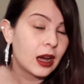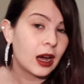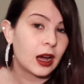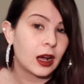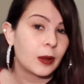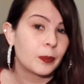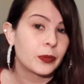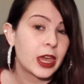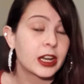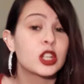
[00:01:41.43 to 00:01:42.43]

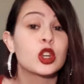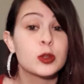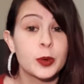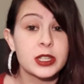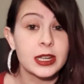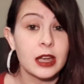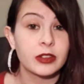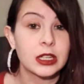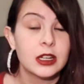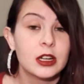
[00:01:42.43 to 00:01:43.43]
And I chose Poison
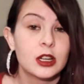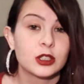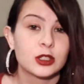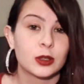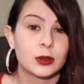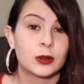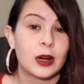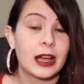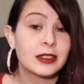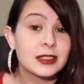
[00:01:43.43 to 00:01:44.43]
Ivy.
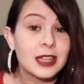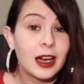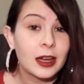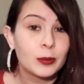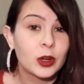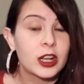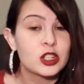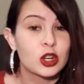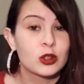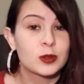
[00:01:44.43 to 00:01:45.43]
So at the time when I
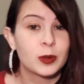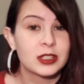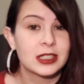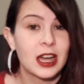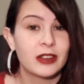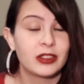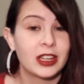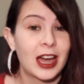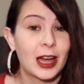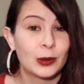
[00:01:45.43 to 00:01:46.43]
chose Poison
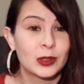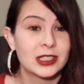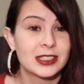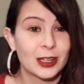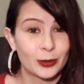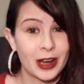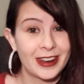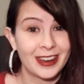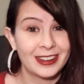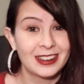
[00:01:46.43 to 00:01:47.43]
Ivy, I was a
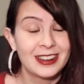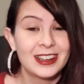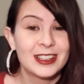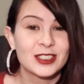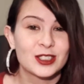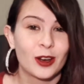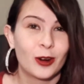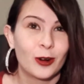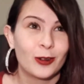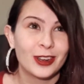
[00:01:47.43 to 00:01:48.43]
redhead.
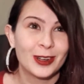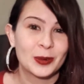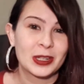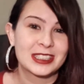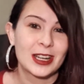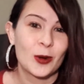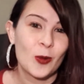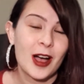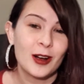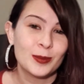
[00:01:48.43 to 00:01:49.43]
So it worked out
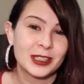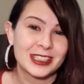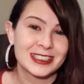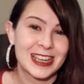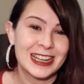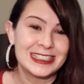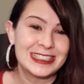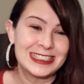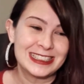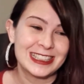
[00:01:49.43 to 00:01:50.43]
well because I
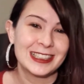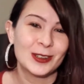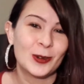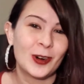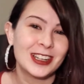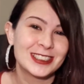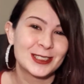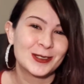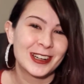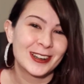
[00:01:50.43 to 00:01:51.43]
didn't want
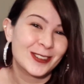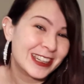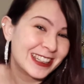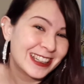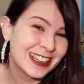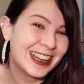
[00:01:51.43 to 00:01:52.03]
to wear a wig.